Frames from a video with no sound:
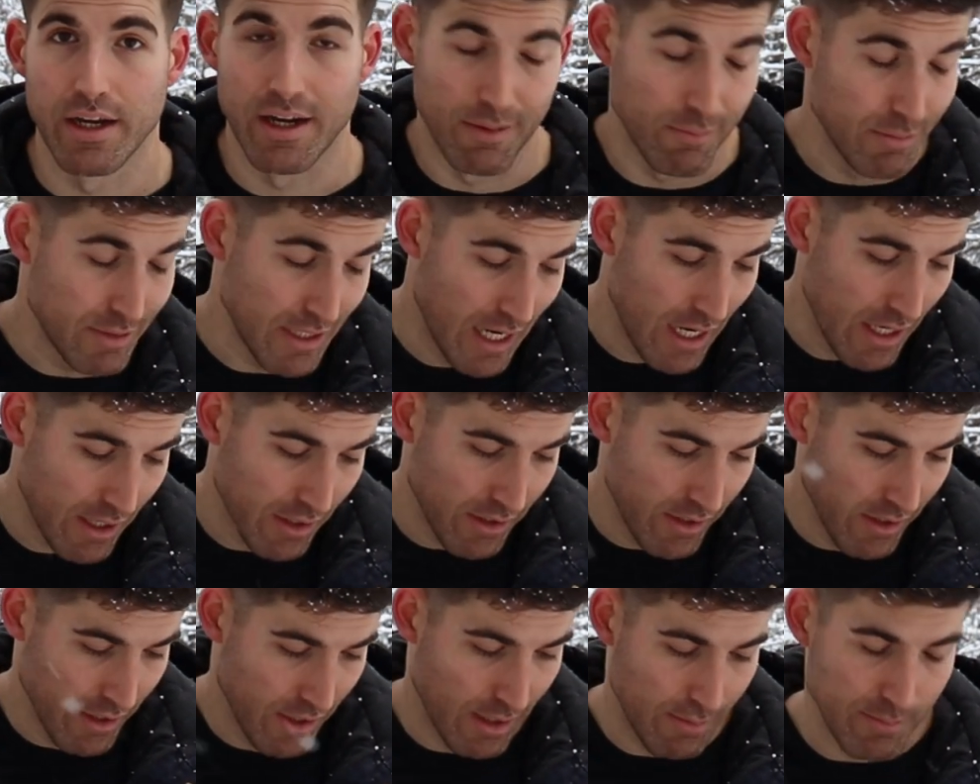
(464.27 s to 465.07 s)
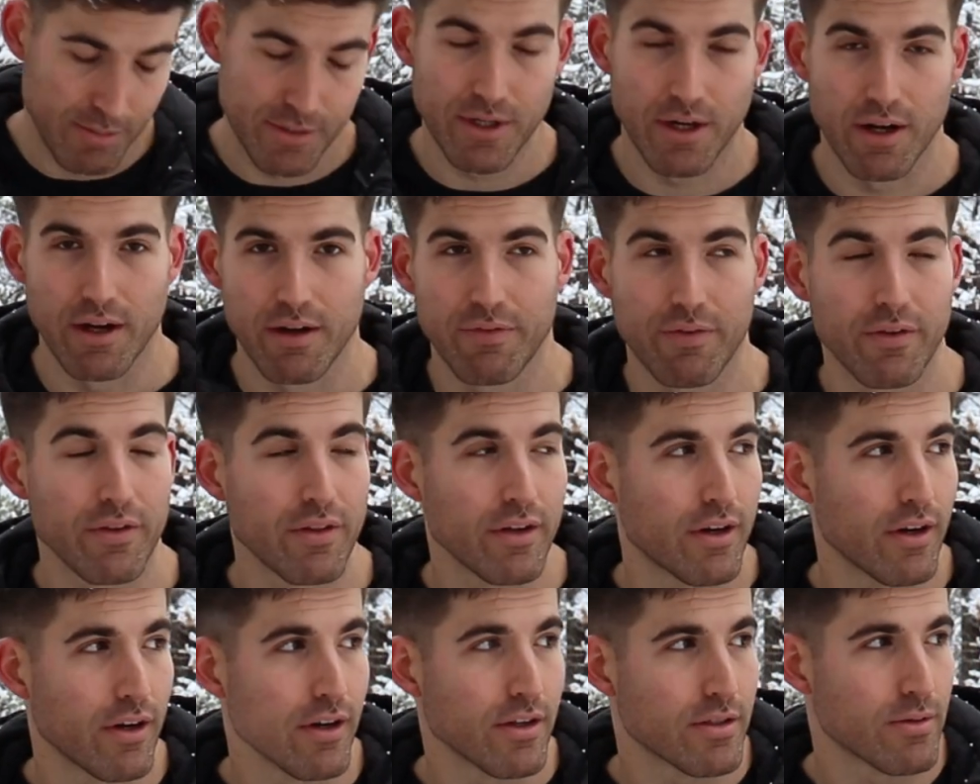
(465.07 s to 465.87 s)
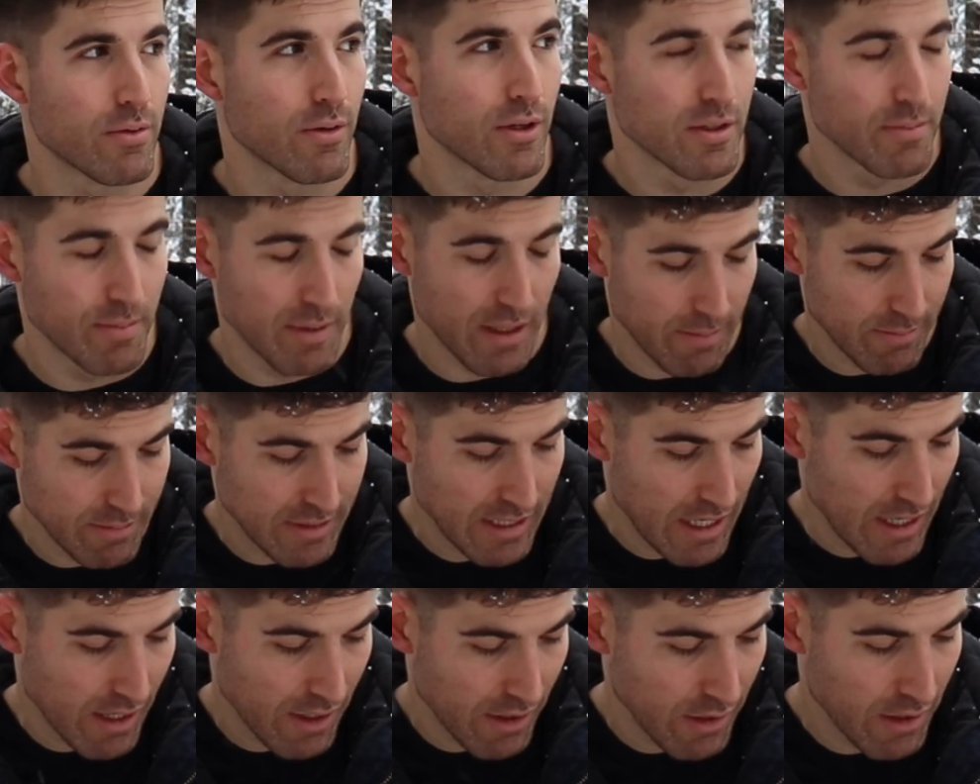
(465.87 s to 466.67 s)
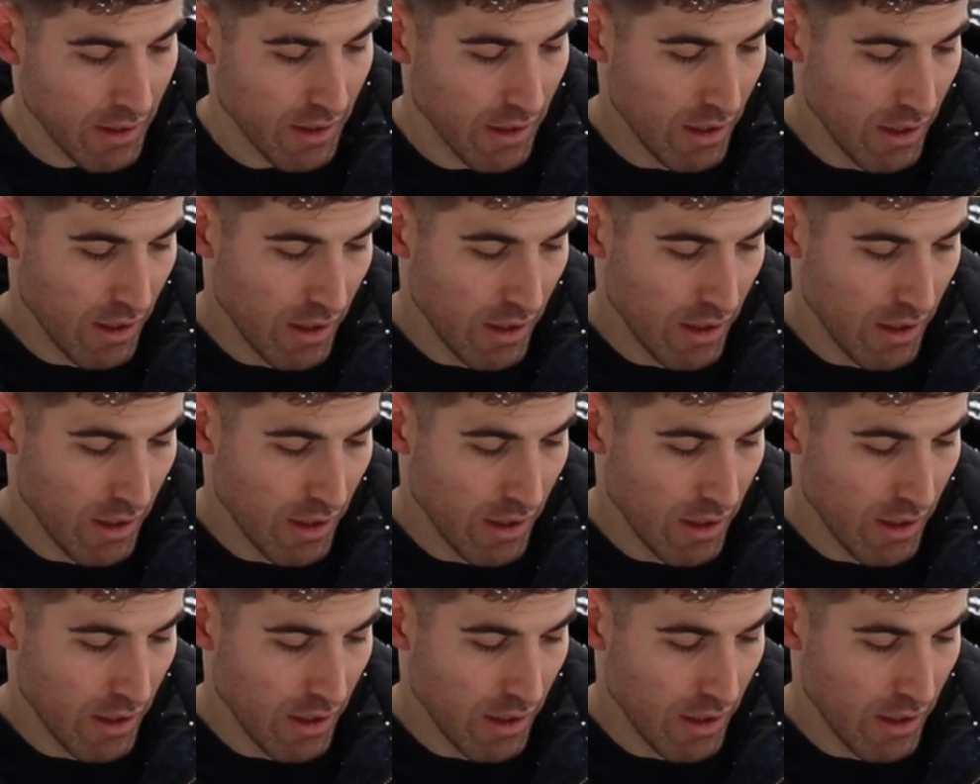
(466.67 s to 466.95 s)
I'm tired. I'm sorry for the curse words, but I'm tired